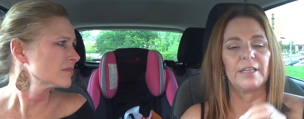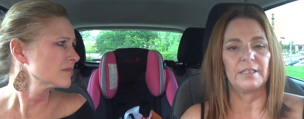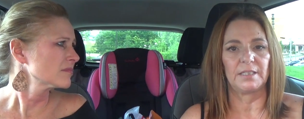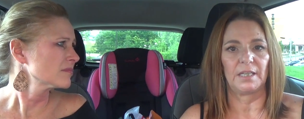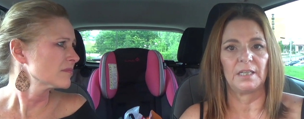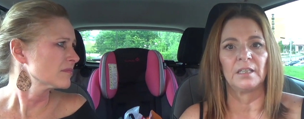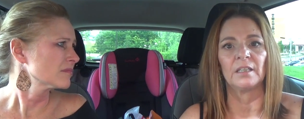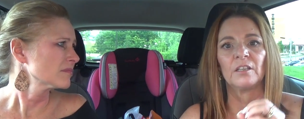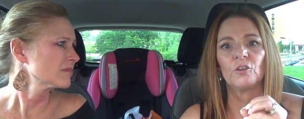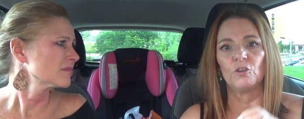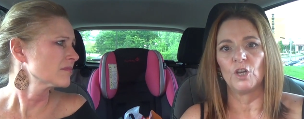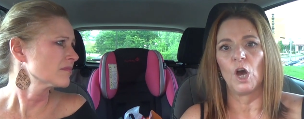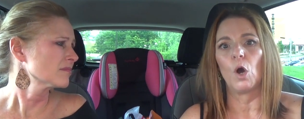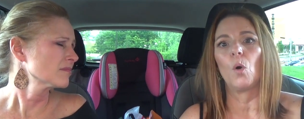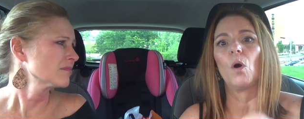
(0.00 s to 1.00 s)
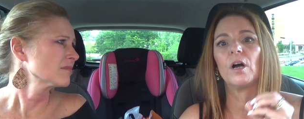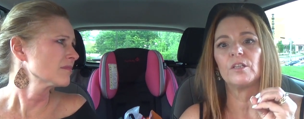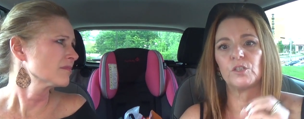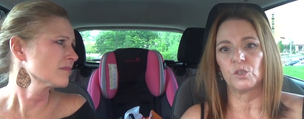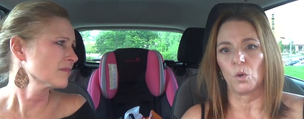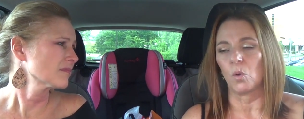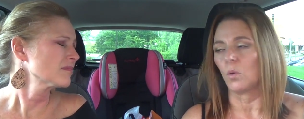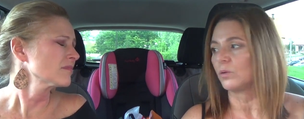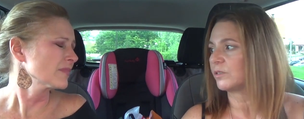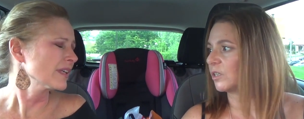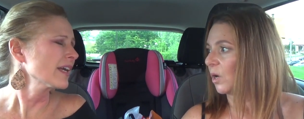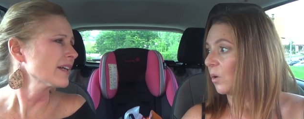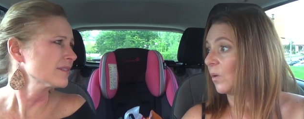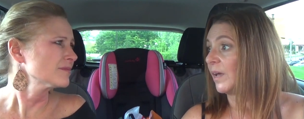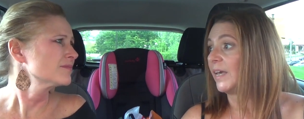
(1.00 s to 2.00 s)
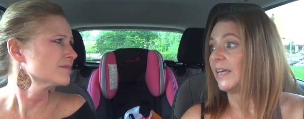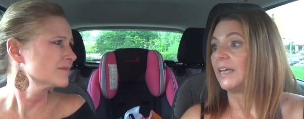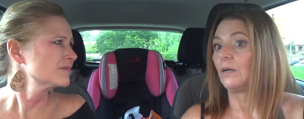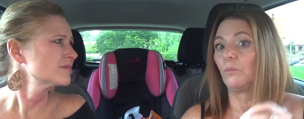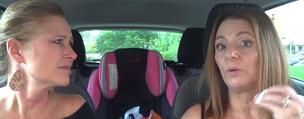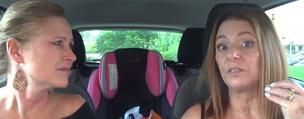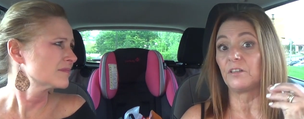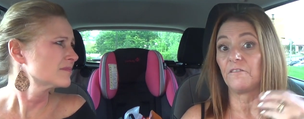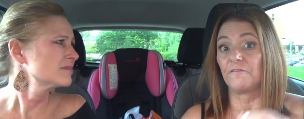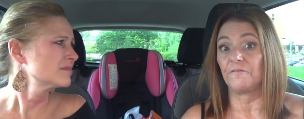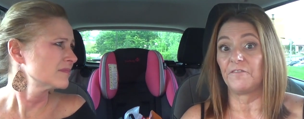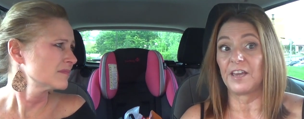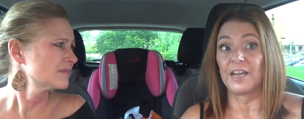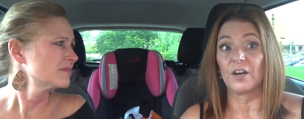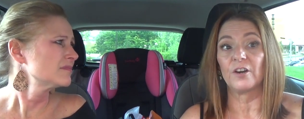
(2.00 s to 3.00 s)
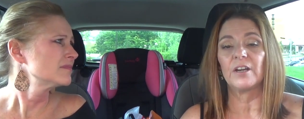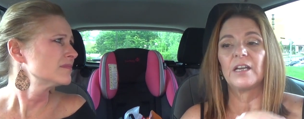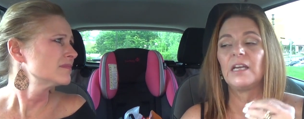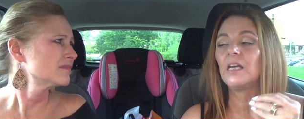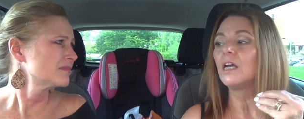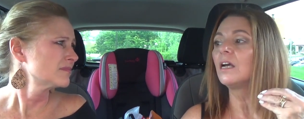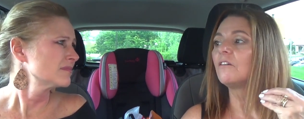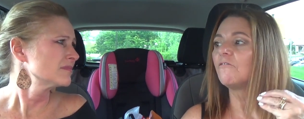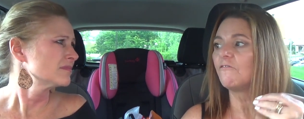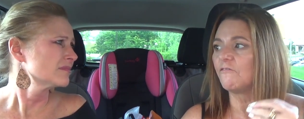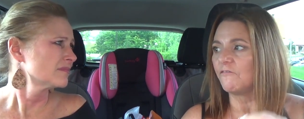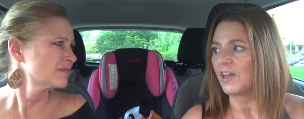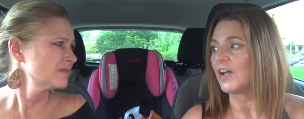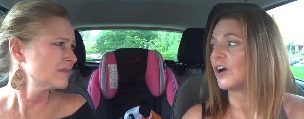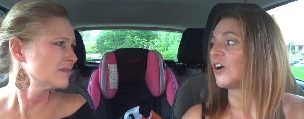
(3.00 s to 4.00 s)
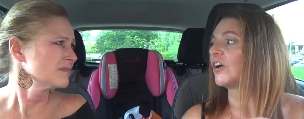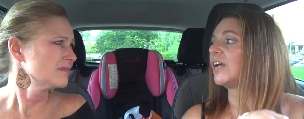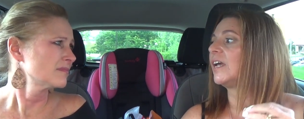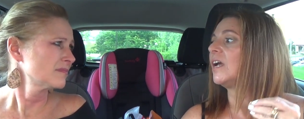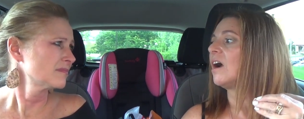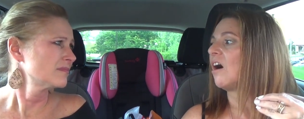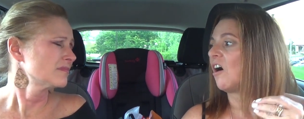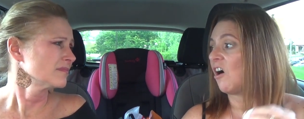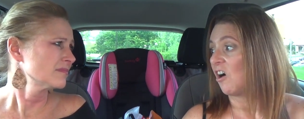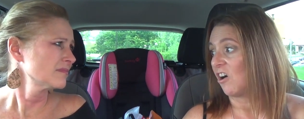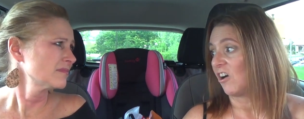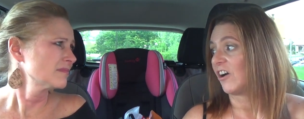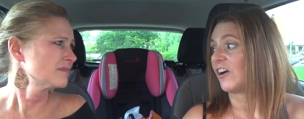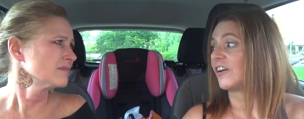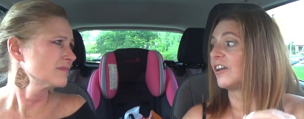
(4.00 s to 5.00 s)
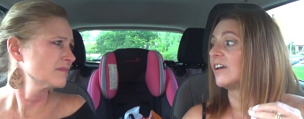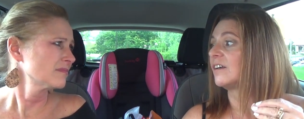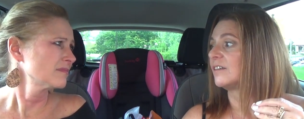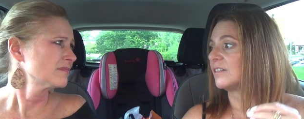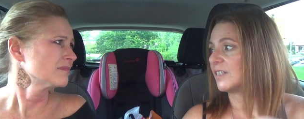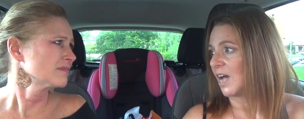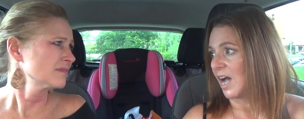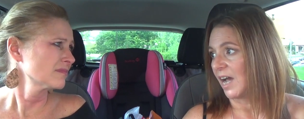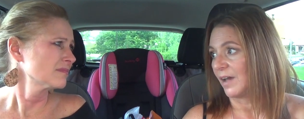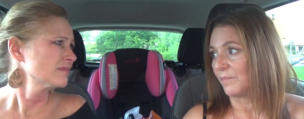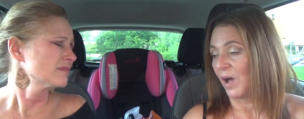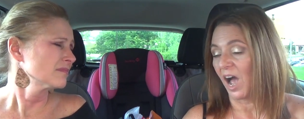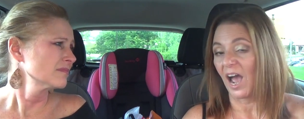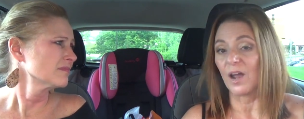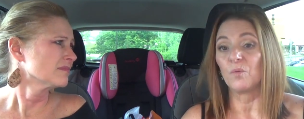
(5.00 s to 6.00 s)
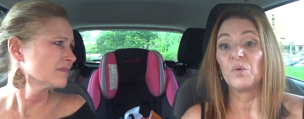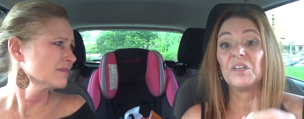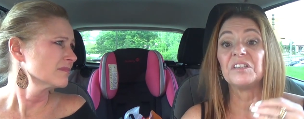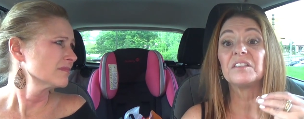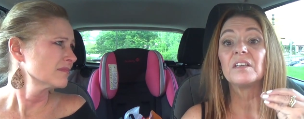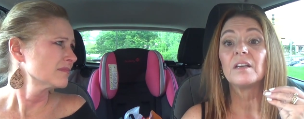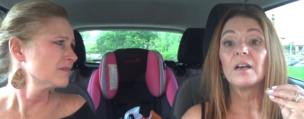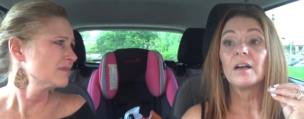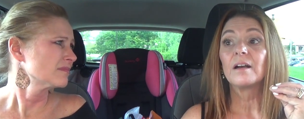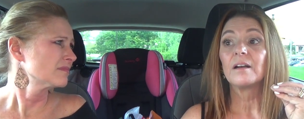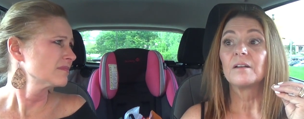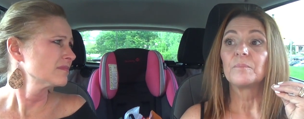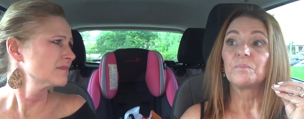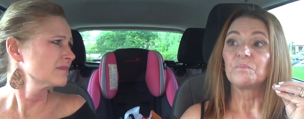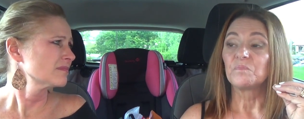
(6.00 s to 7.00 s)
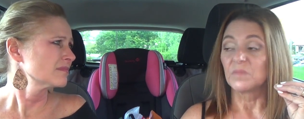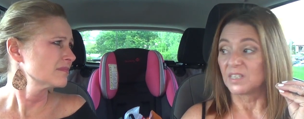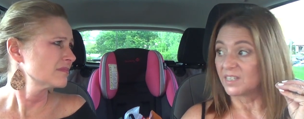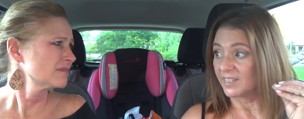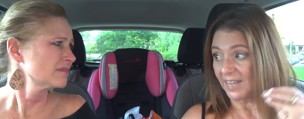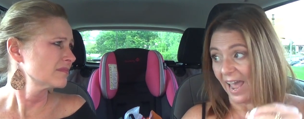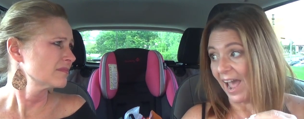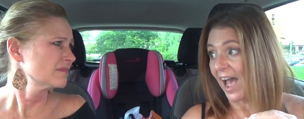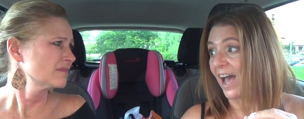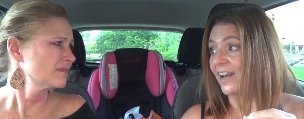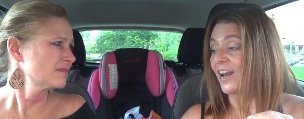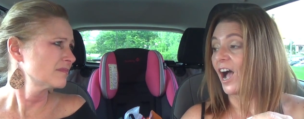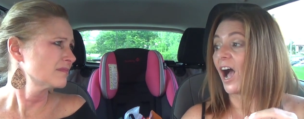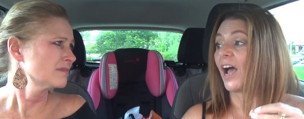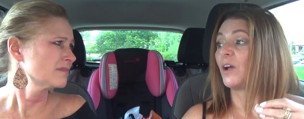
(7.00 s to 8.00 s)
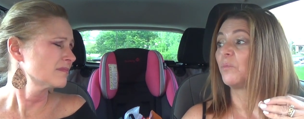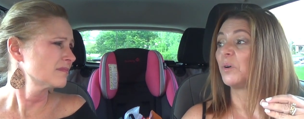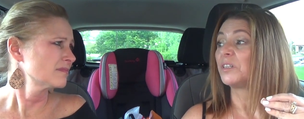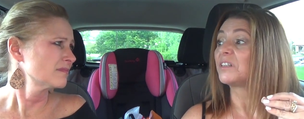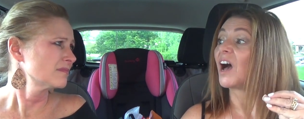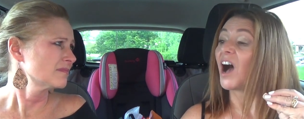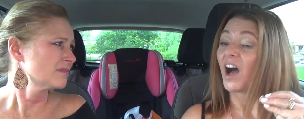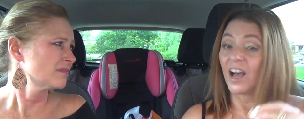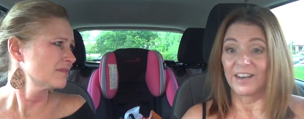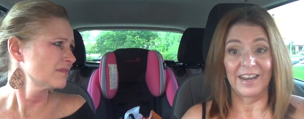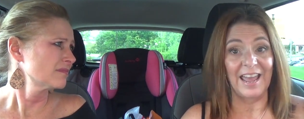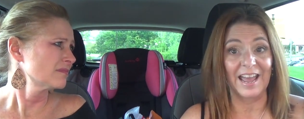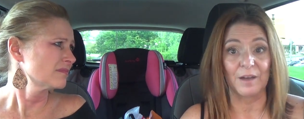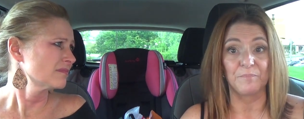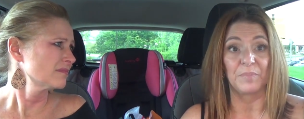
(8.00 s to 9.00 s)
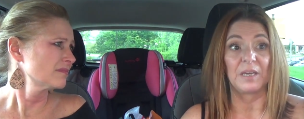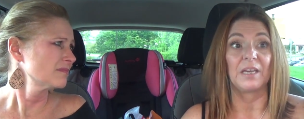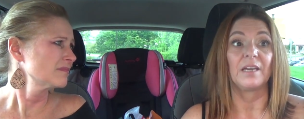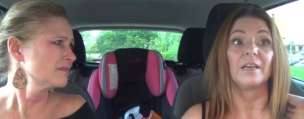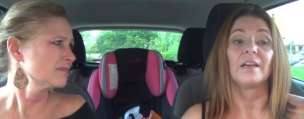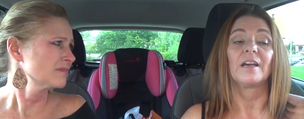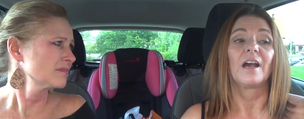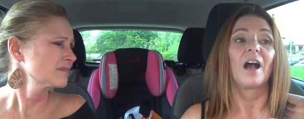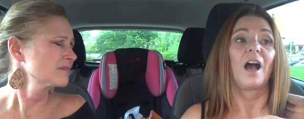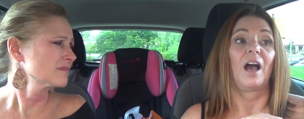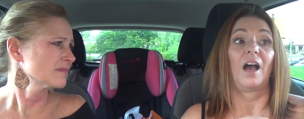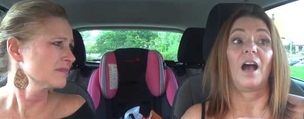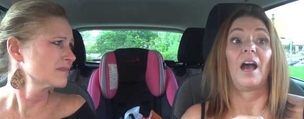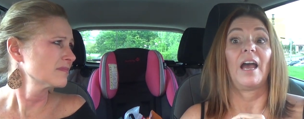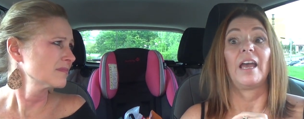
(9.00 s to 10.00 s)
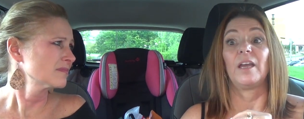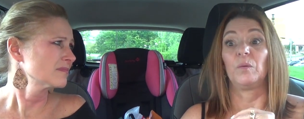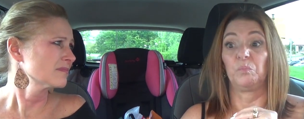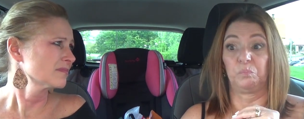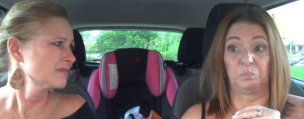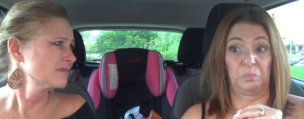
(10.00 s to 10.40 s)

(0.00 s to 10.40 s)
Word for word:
Speaker 1: I didn't know a soul. So yeah. it was a very, very hard time. I was sad. I was unhappy. I.